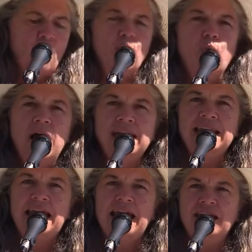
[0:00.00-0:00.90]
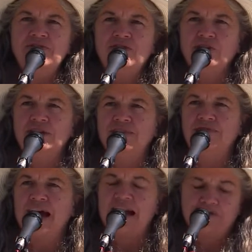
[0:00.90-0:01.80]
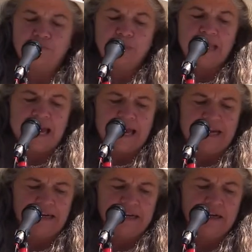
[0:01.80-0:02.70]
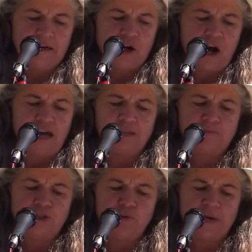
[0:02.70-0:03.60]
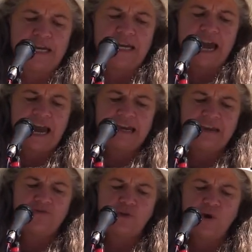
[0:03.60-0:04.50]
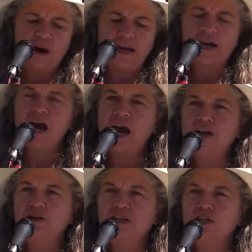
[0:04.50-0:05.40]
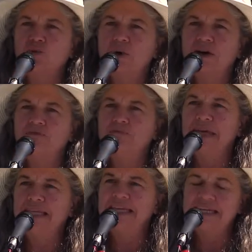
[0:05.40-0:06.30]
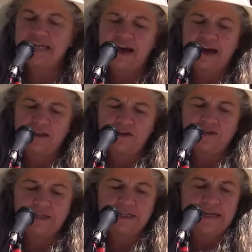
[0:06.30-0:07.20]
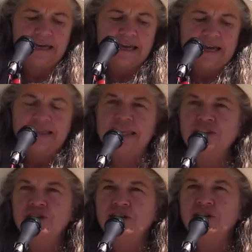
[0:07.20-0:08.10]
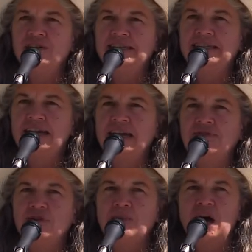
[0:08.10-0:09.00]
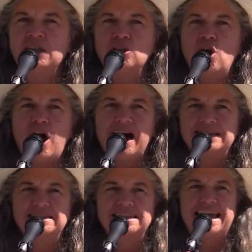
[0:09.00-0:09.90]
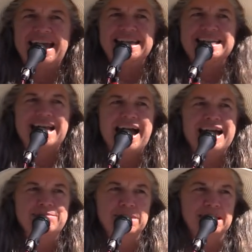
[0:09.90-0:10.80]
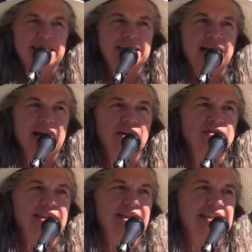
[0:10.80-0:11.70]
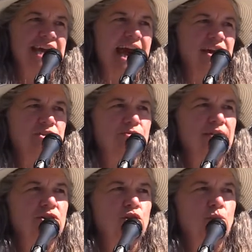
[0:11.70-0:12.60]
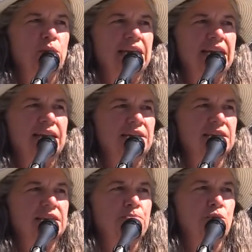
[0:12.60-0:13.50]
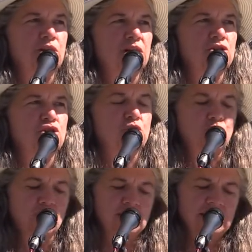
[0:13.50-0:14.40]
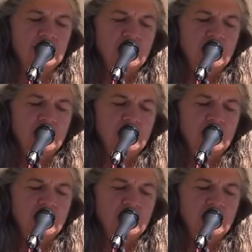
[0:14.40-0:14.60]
One F-35 plane costs between 94 and 112 million dollars. This year, the state of Vermont lost $89 million in the tax revenue we need to support our schools.